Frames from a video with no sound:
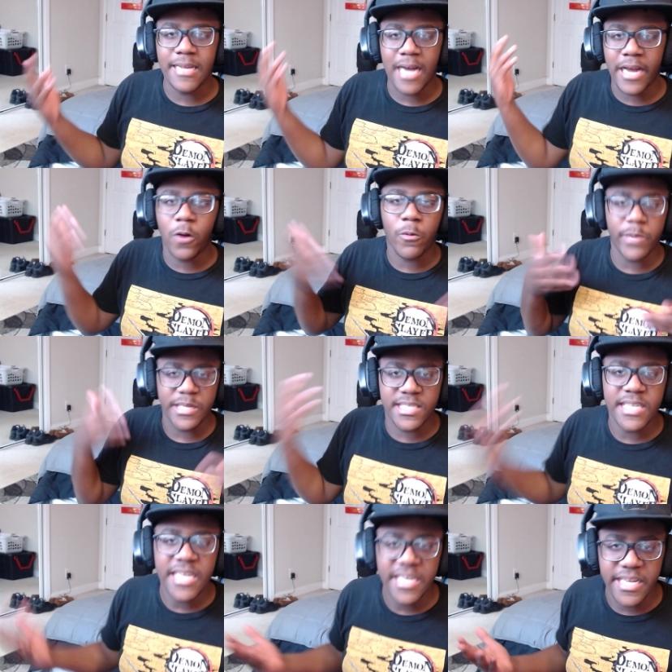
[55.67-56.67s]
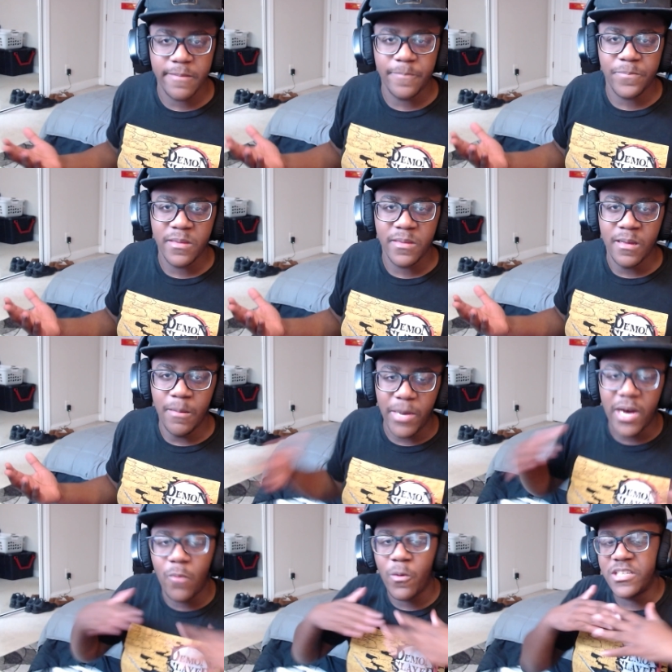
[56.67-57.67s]
I already seen it, but
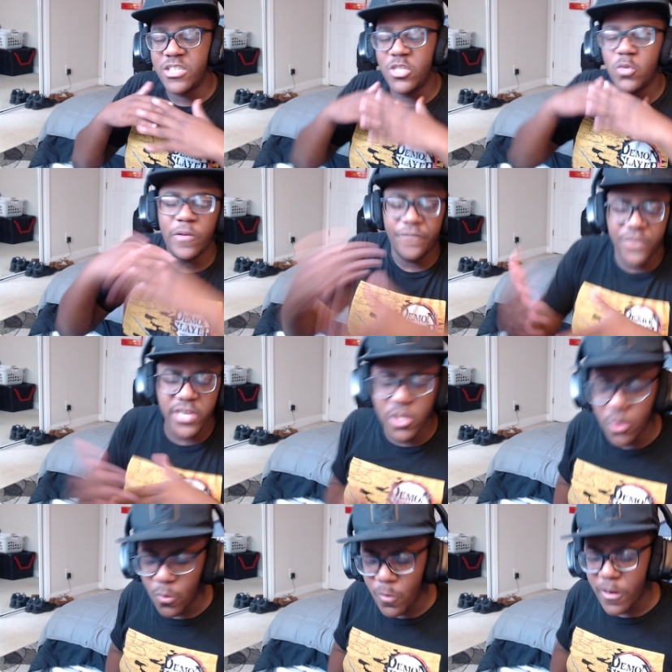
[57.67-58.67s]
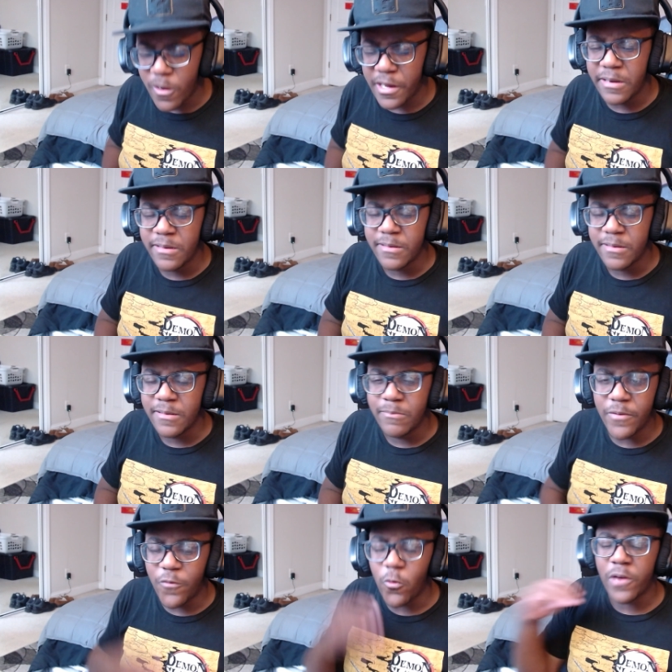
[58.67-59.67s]
I wanted to do a video on it
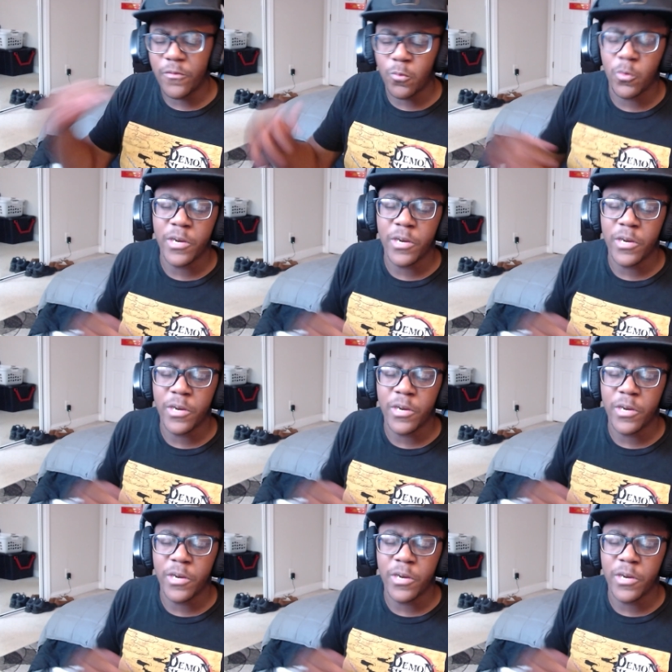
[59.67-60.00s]
before everyone